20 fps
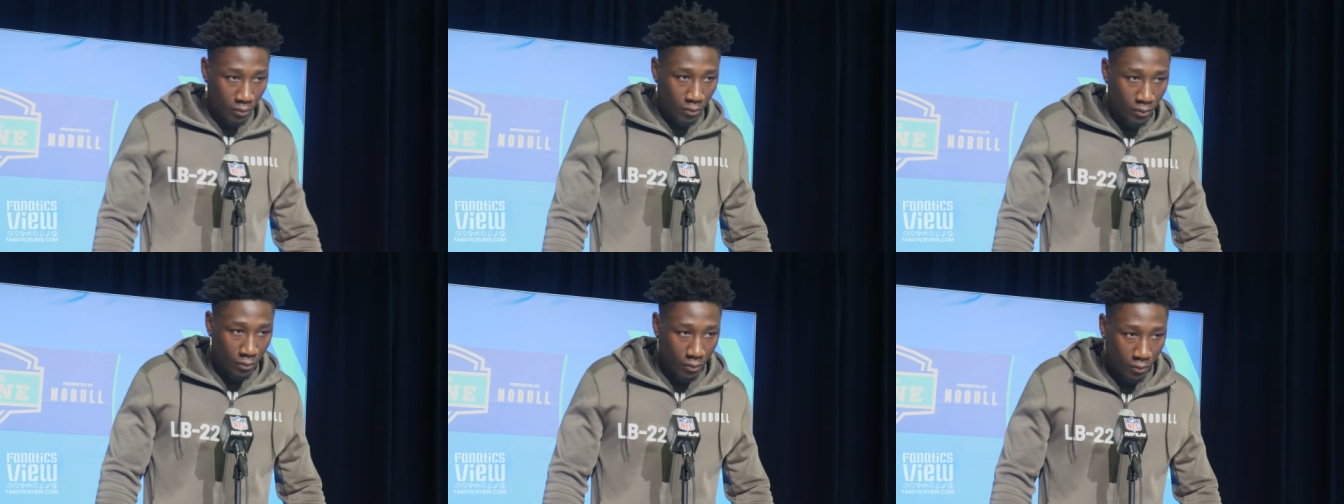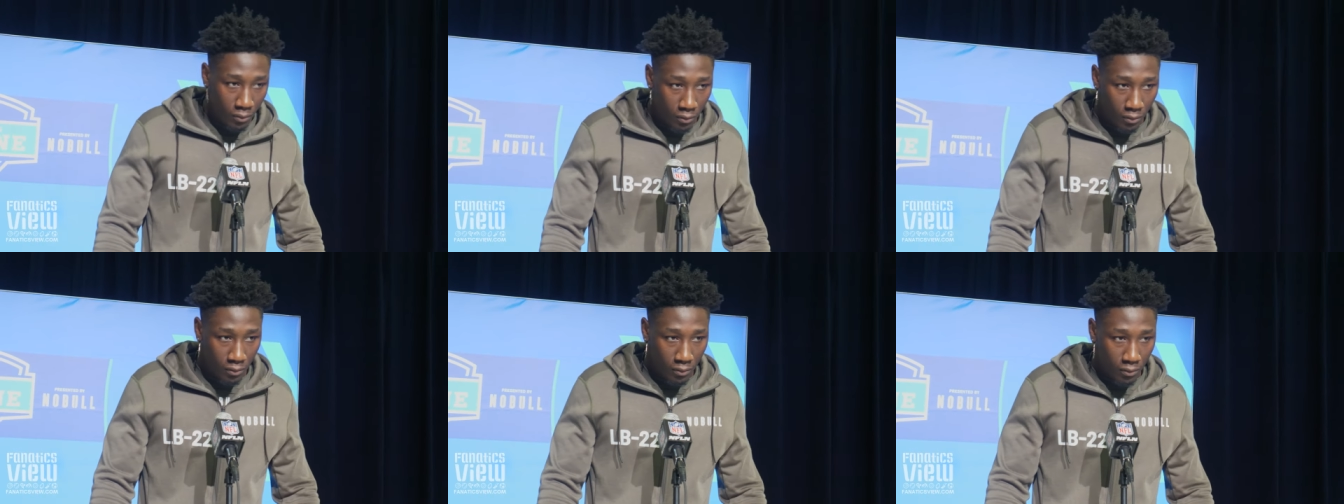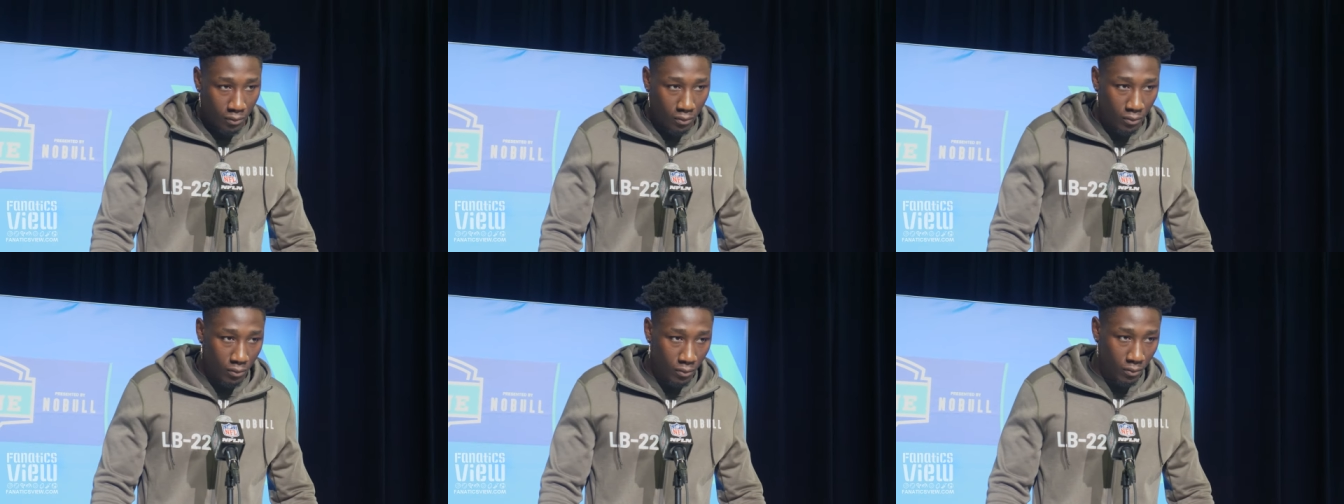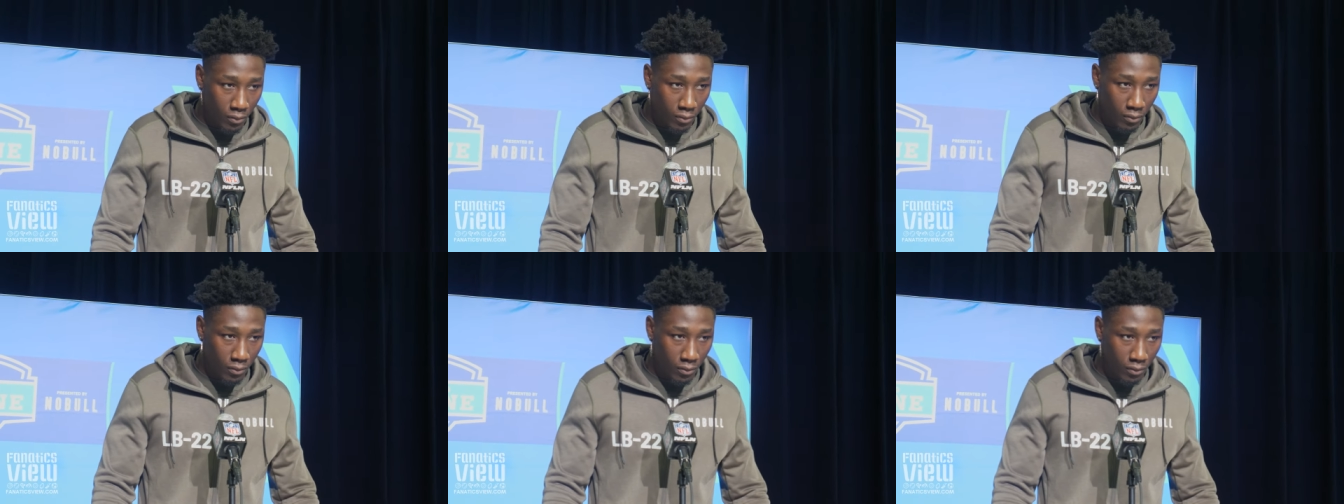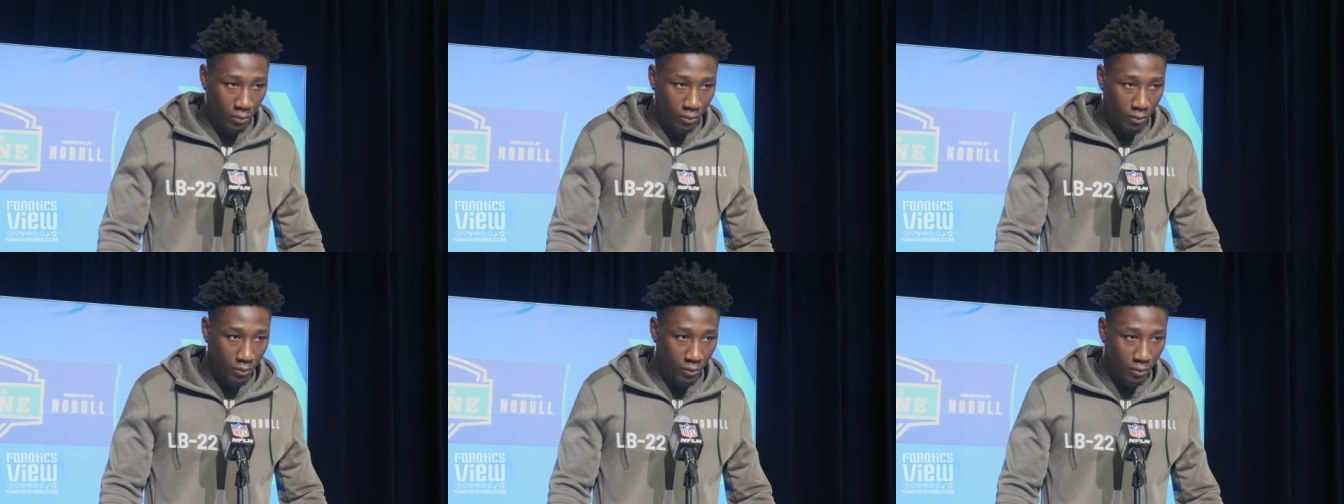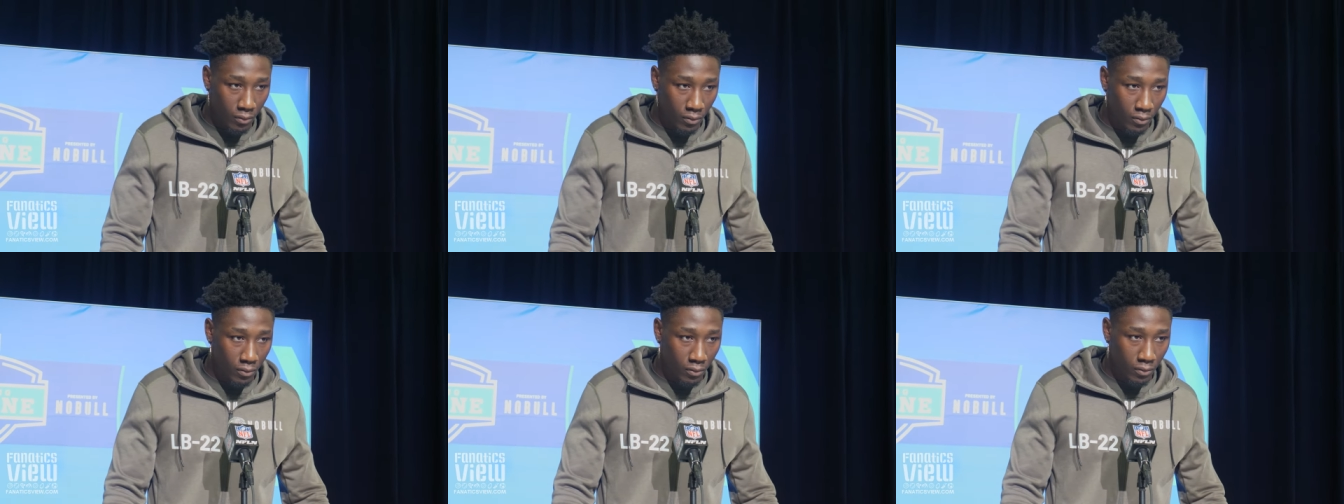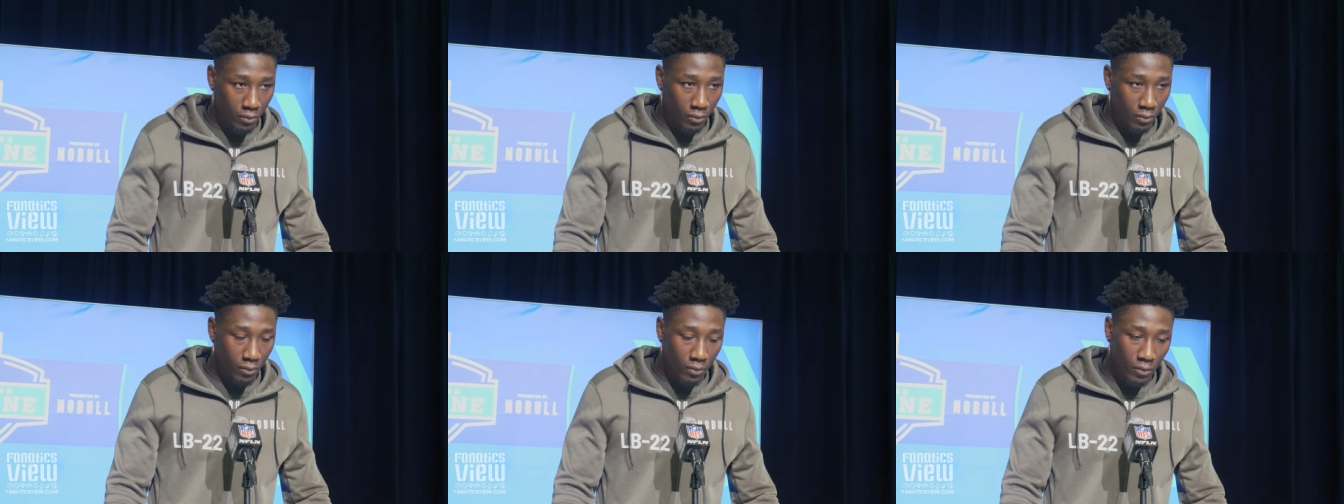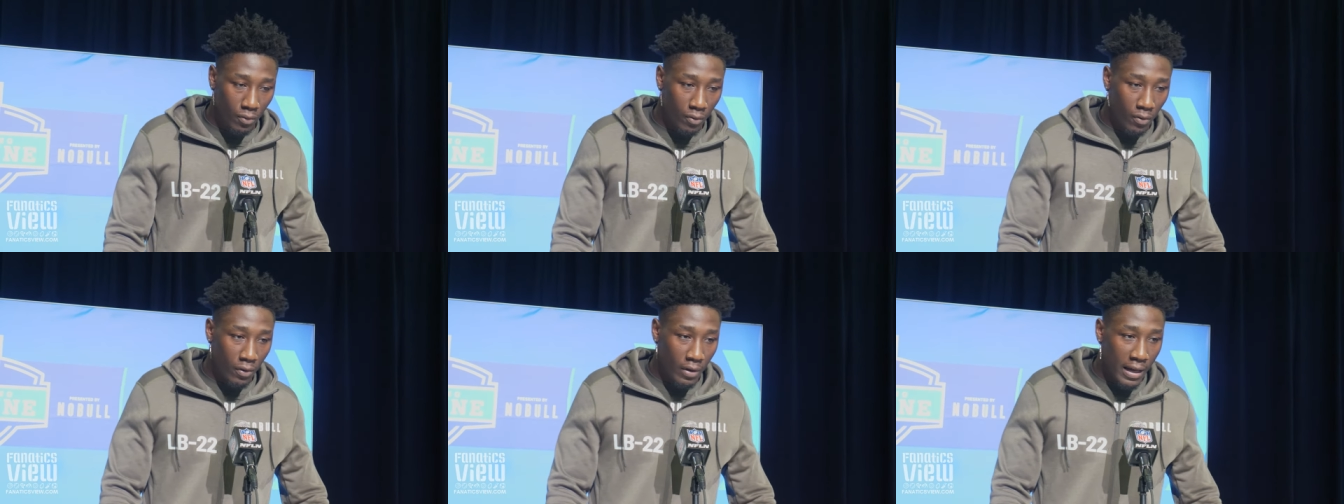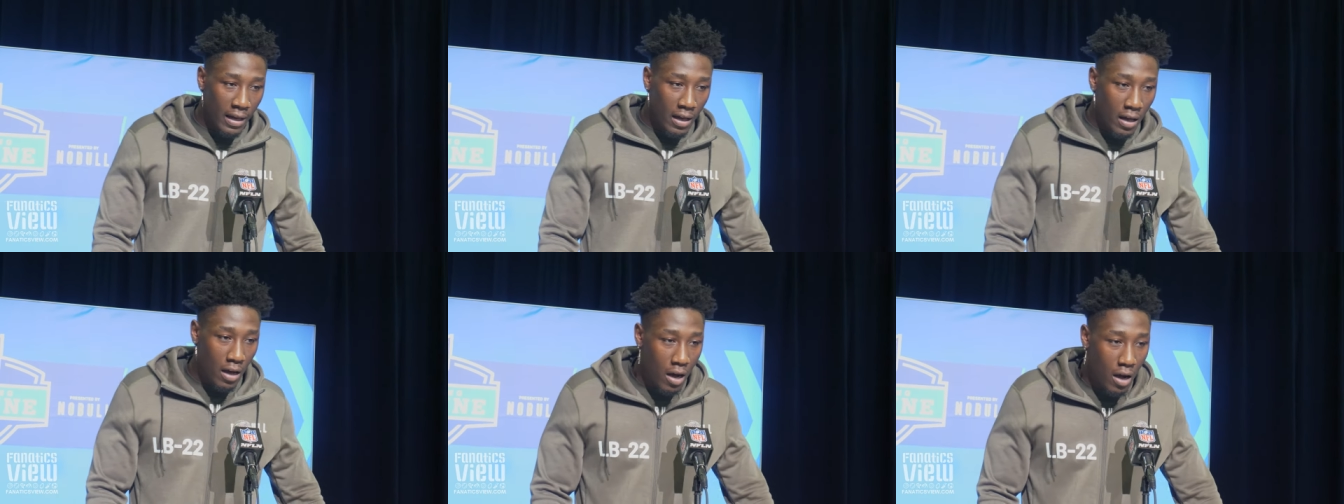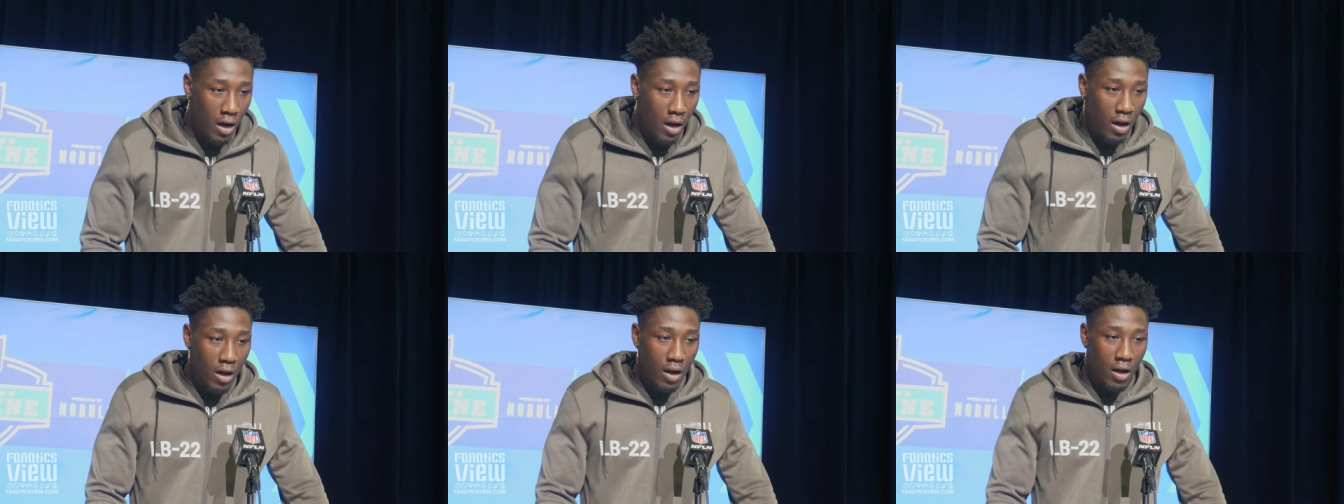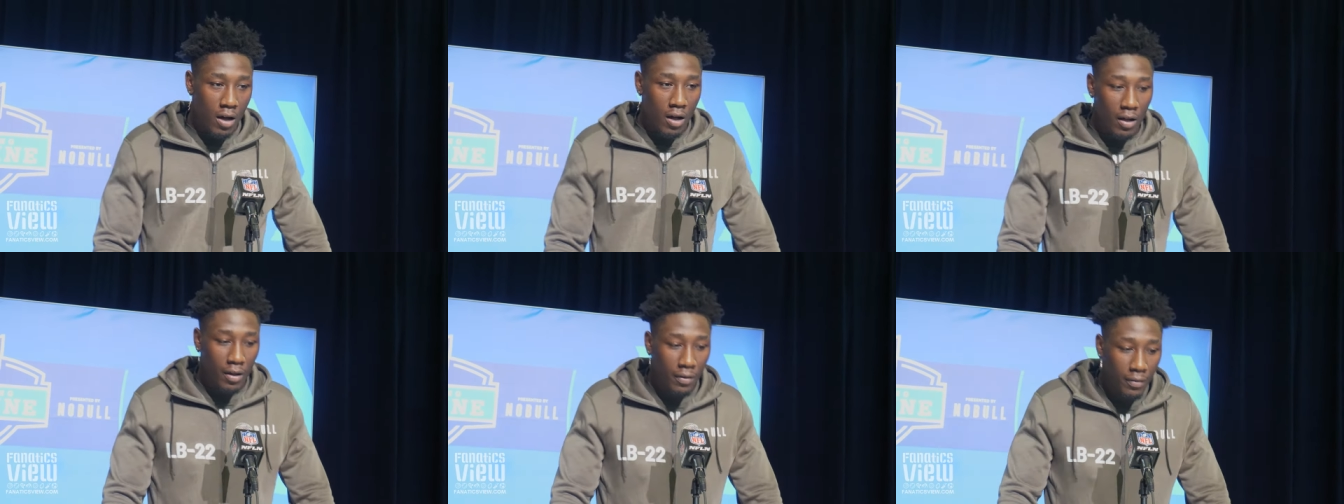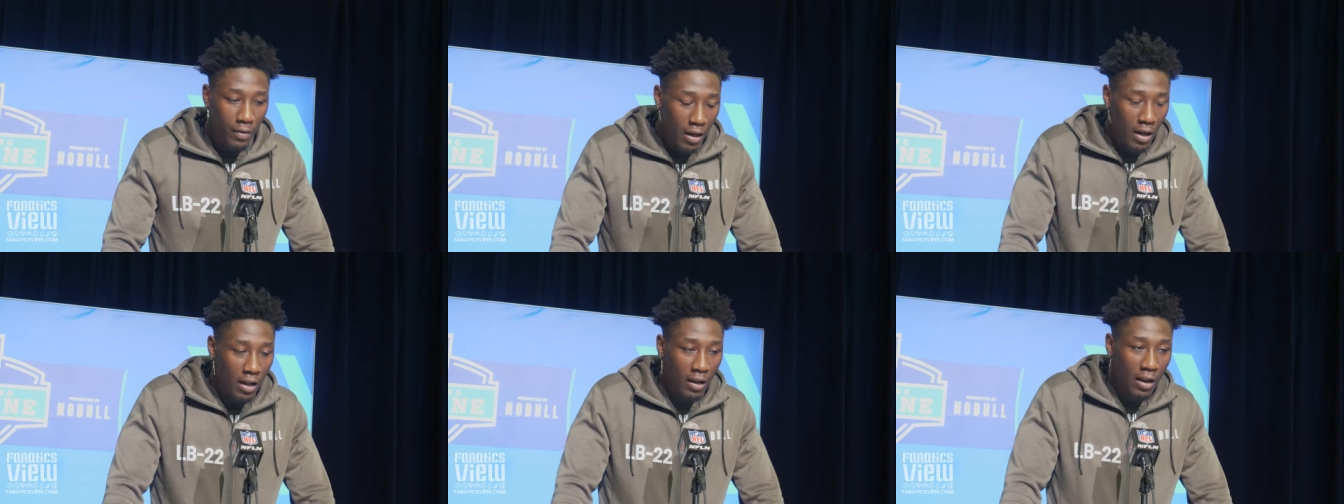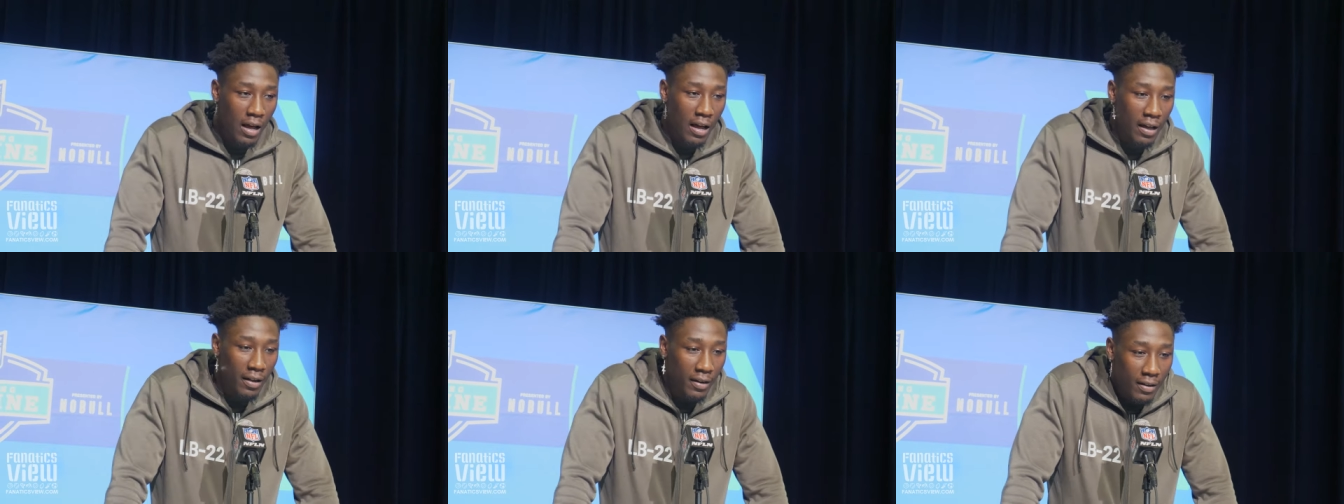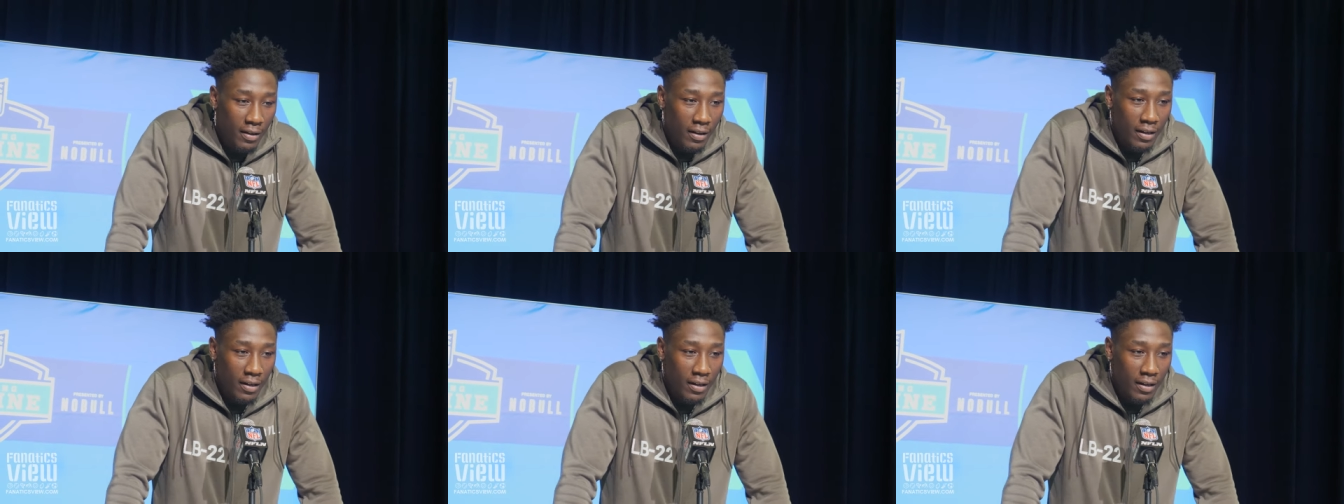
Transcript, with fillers: you feel like the Big twelve gets slumped on to Big twelve? Uh, a lot.